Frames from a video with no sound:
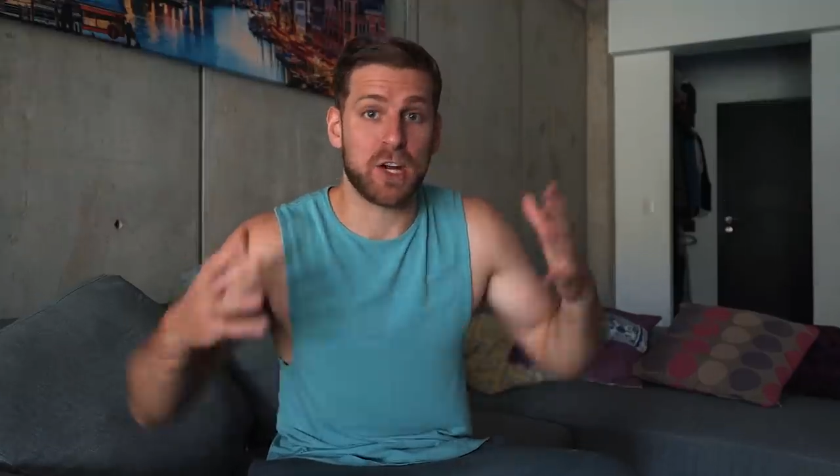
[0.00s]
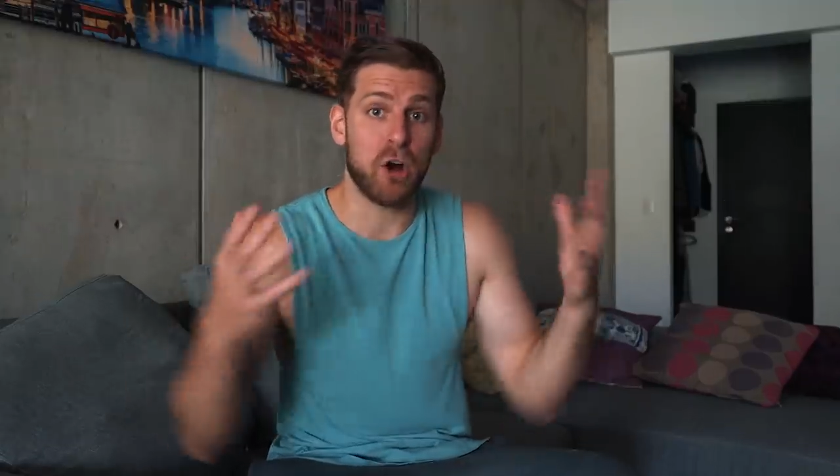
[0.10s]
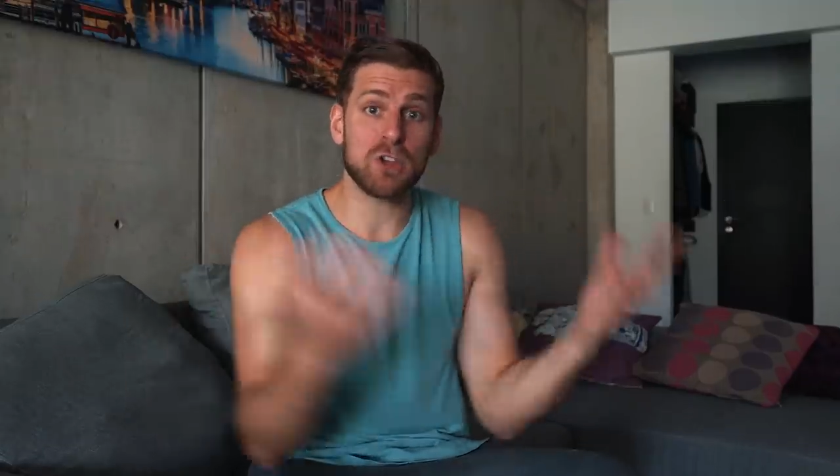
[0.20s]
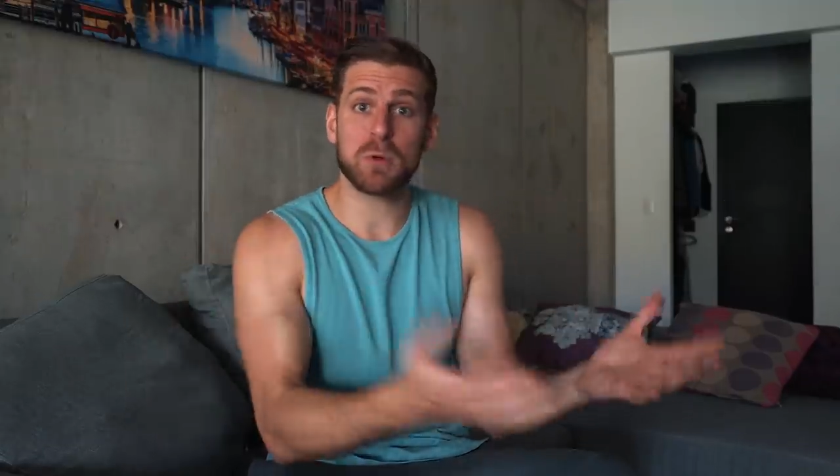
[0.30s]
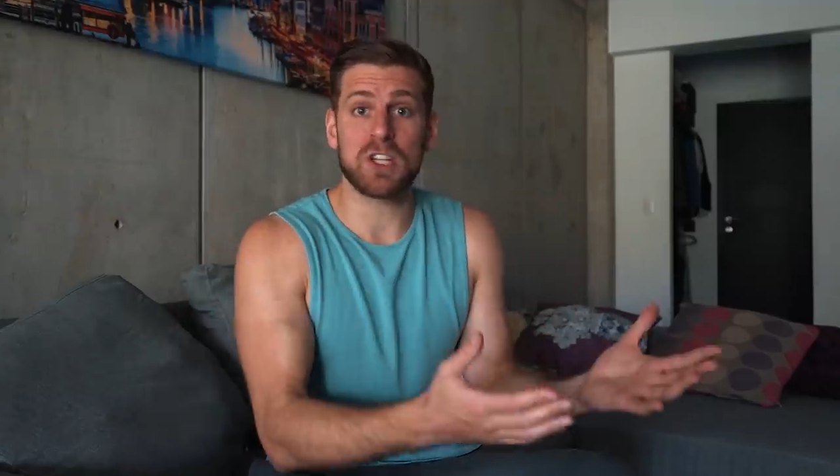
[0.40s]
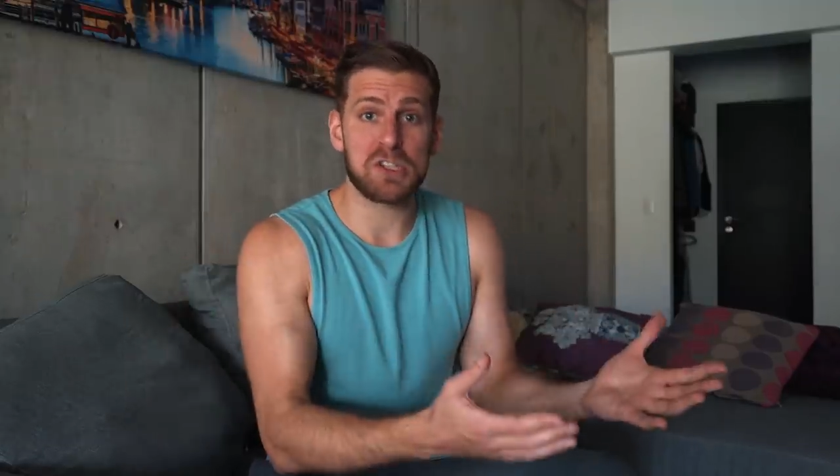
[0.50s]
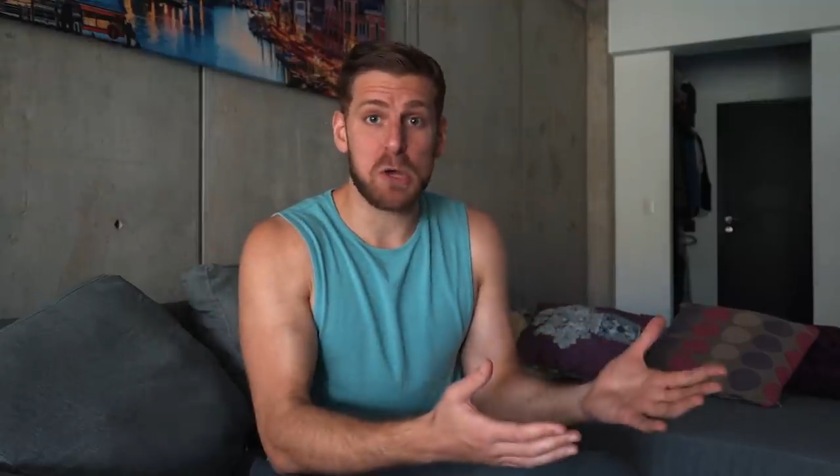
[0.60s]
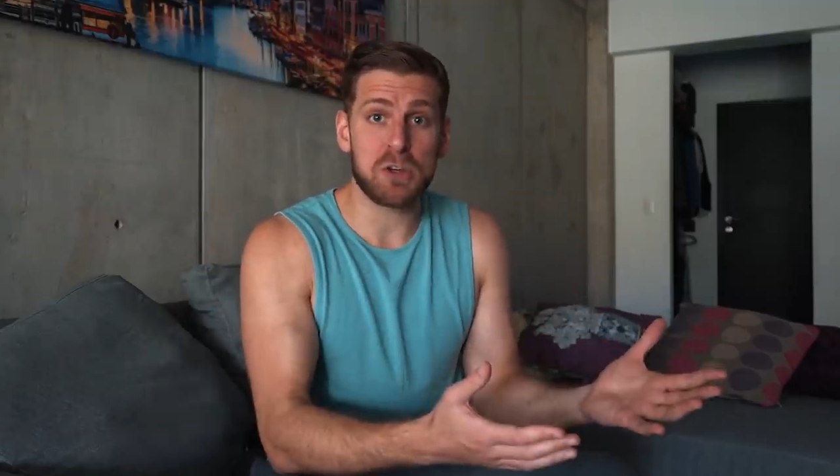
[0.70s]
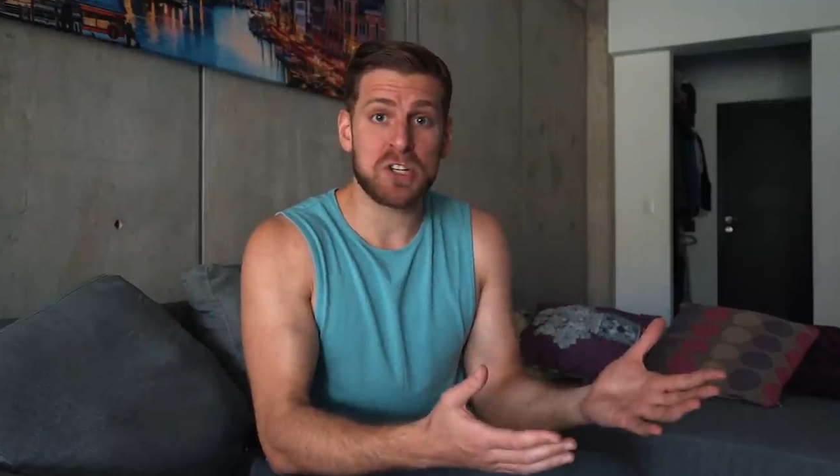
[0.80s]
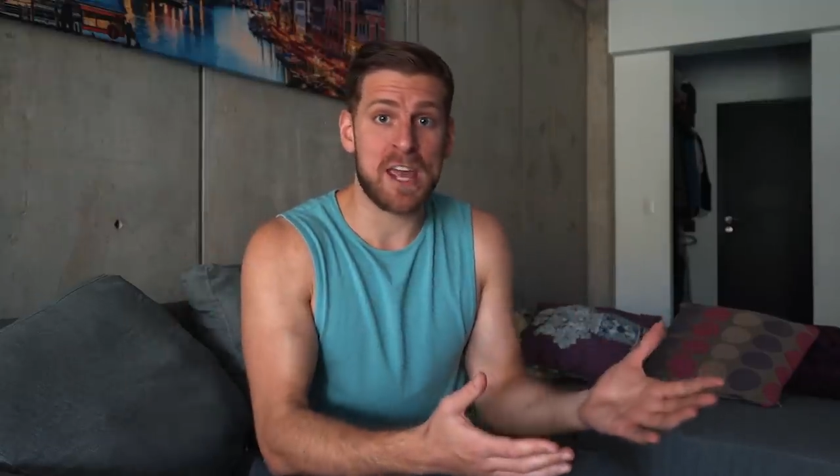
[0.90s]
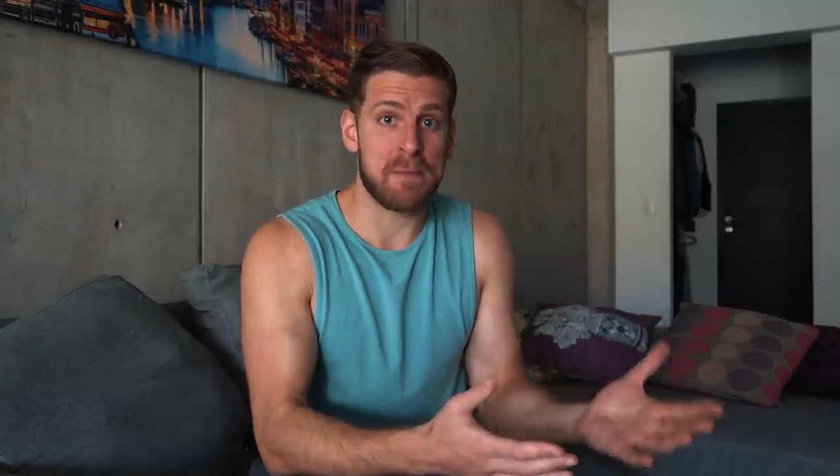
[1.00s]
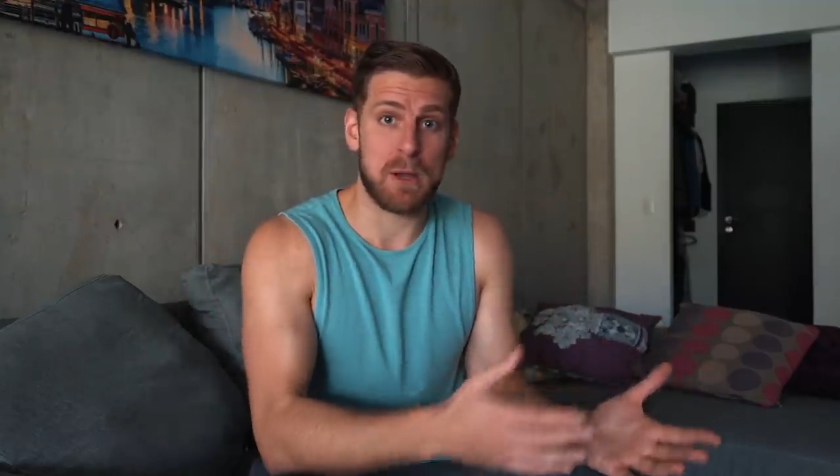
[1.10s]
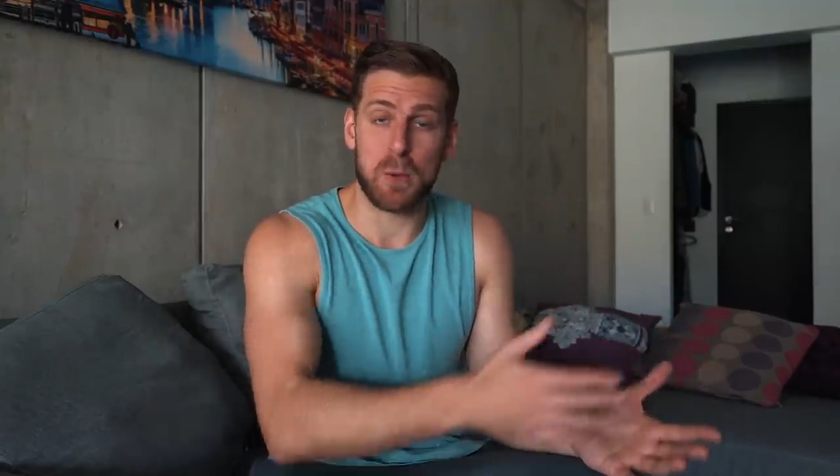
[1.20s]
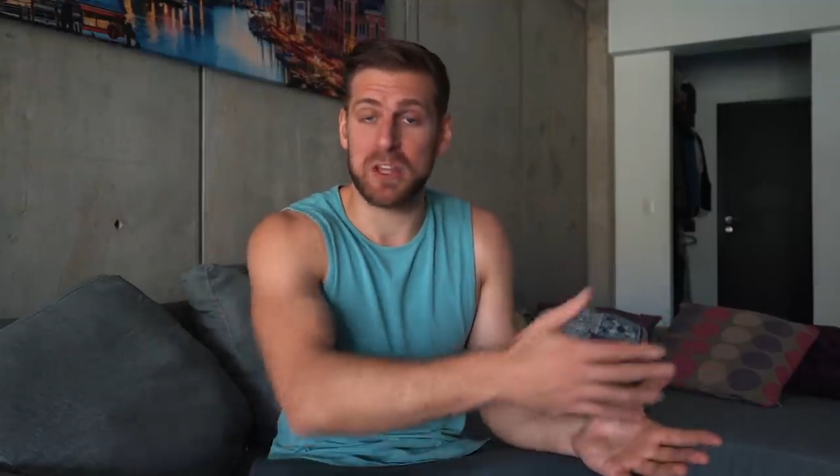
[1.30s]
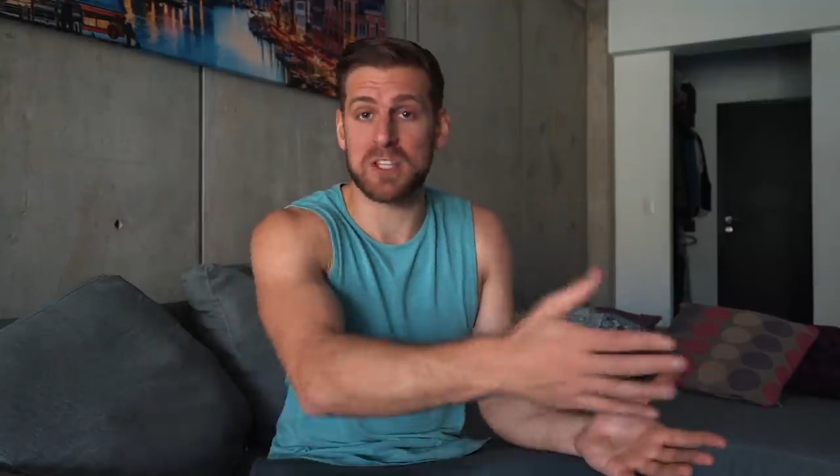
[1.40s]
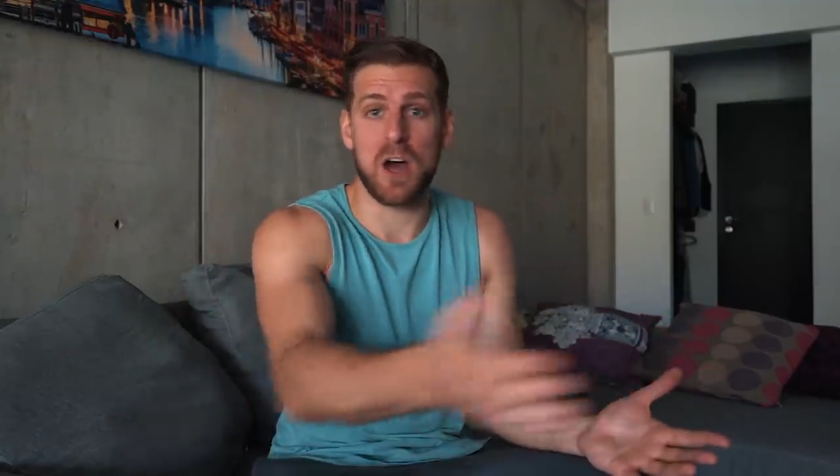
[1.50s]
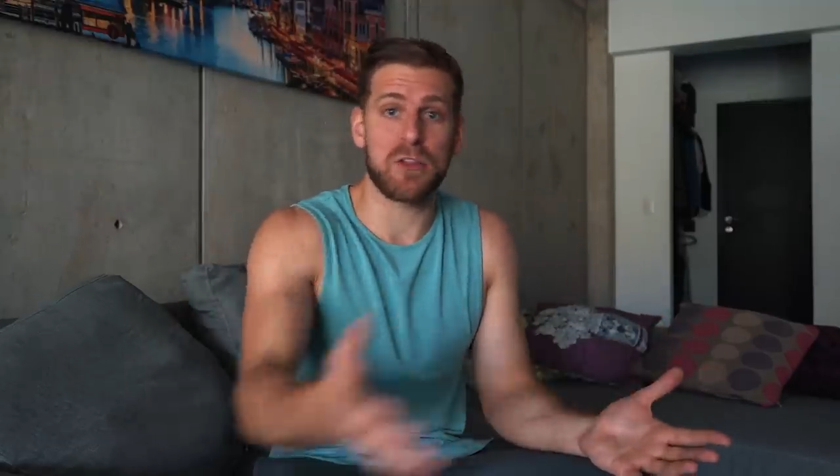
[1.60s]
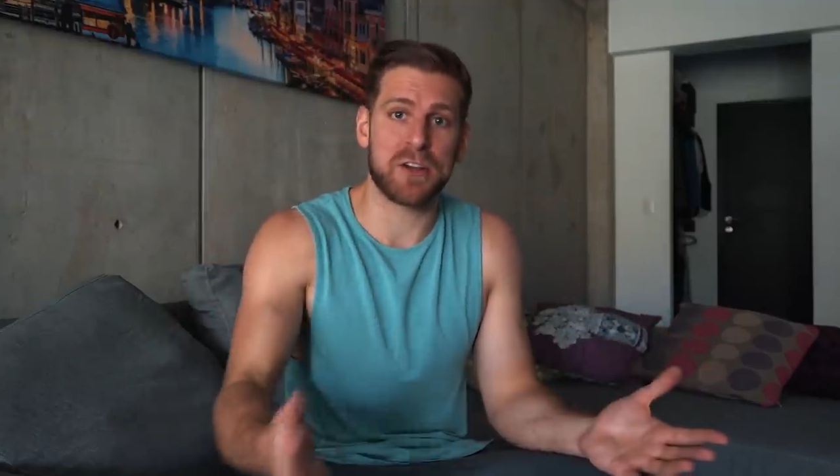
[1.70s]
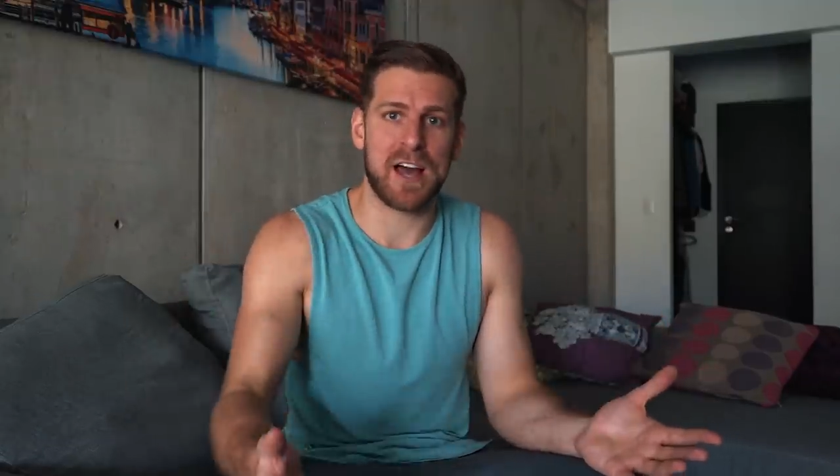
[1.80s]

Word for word: Girls would associate me with these other